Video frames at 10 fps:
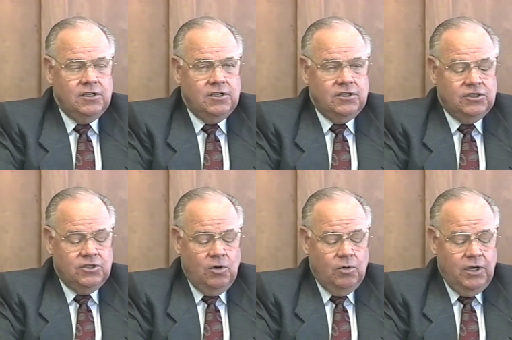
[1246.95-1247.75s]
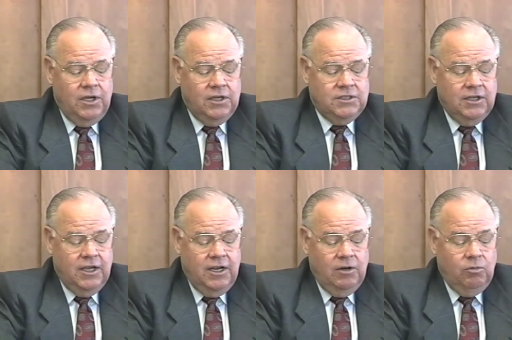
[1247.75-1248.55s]
So we
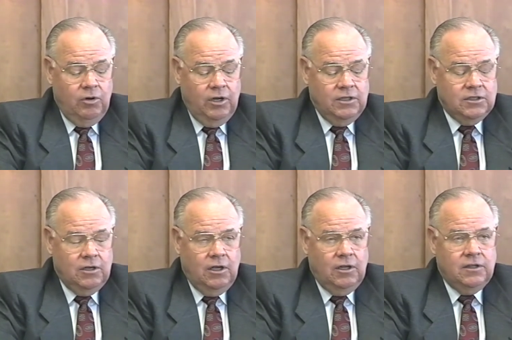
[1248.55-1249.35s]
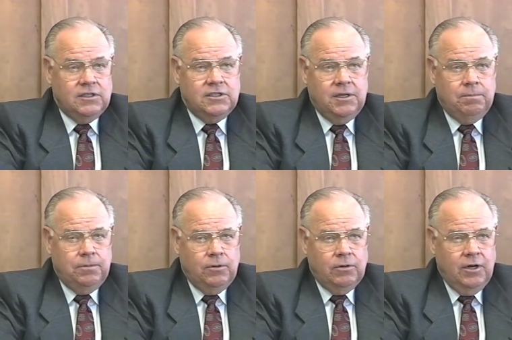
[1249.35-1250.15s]
instigated what is called the SIP
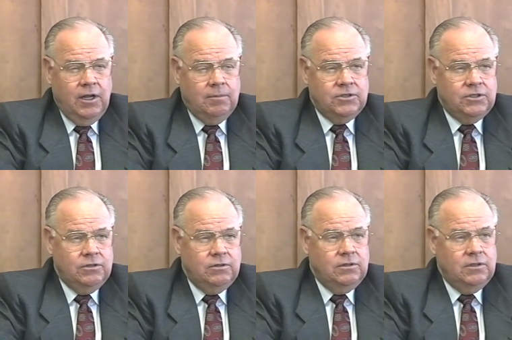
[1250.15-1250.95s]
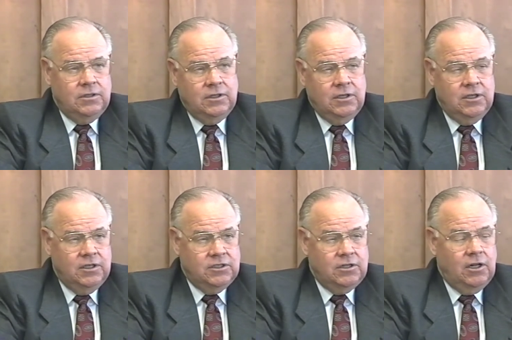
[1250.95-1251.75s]
program, Student
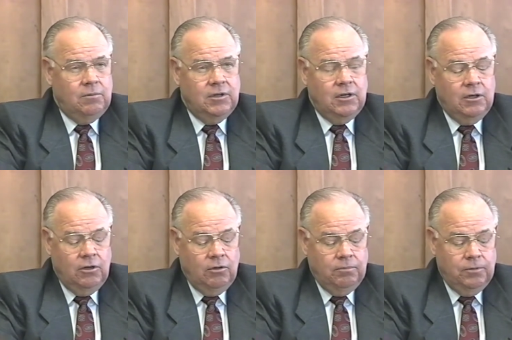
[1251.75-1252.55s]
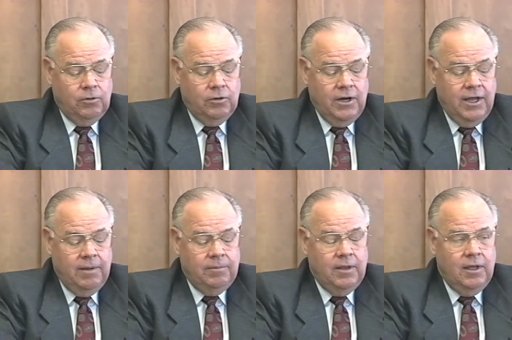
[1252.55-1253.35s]
Installment Loan
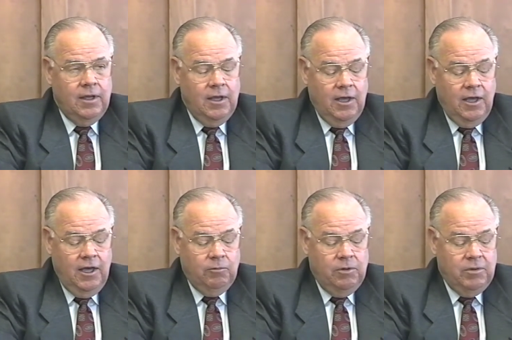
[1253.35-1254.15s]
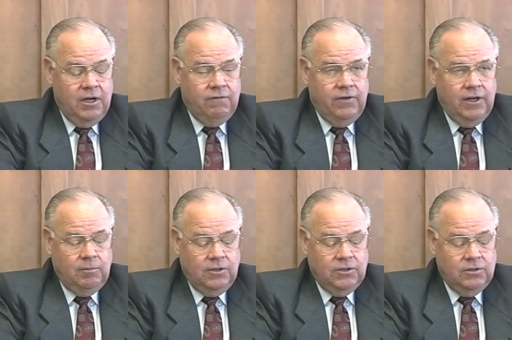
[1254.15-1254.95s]
Program and we made
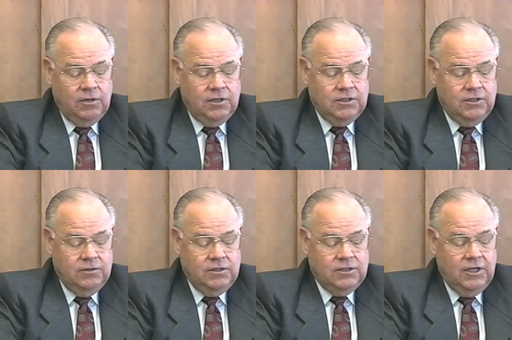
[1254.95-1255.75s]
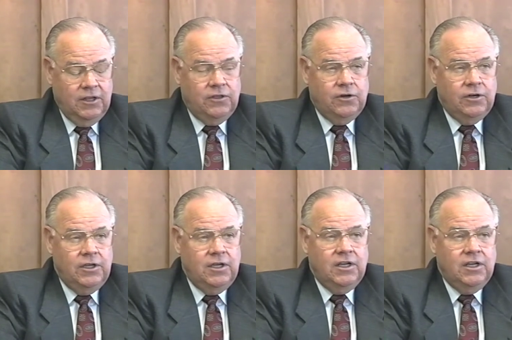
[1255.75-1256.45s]
available to our students a 30